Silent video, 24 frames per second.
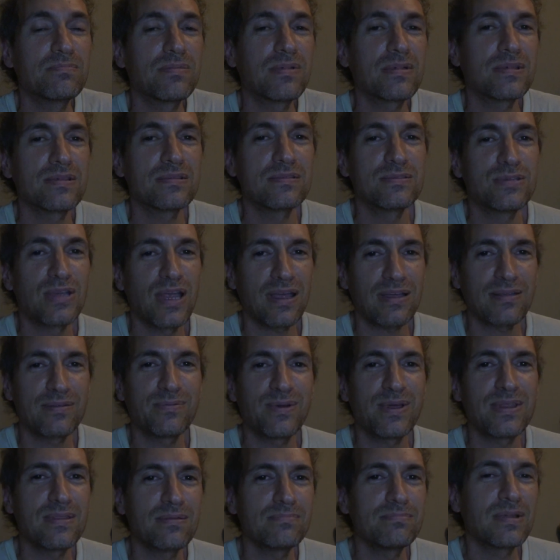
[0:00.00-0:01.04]
but check
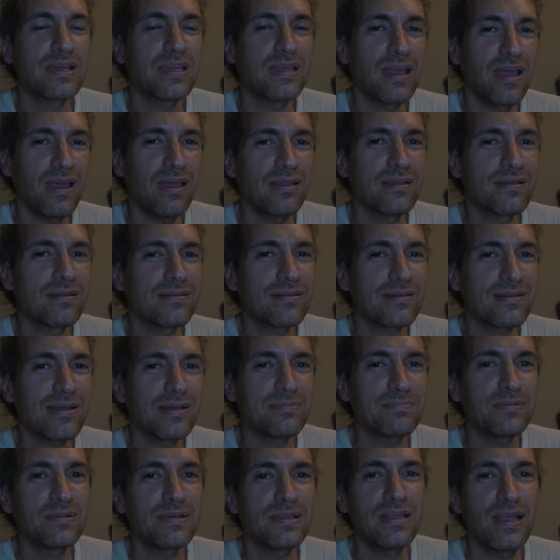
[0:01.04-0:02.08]
with them again in a
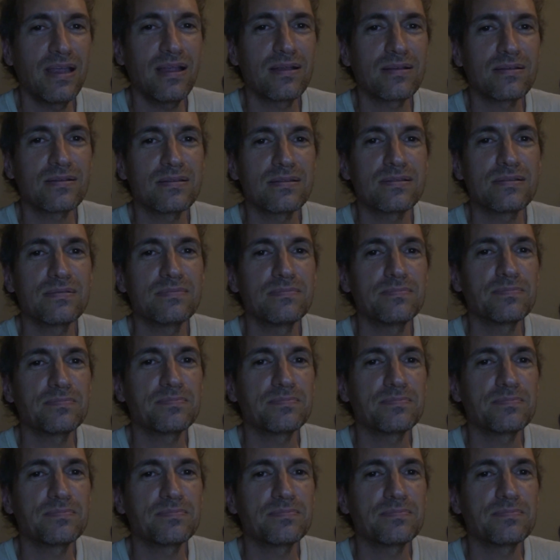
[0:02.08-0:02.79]
couple of years.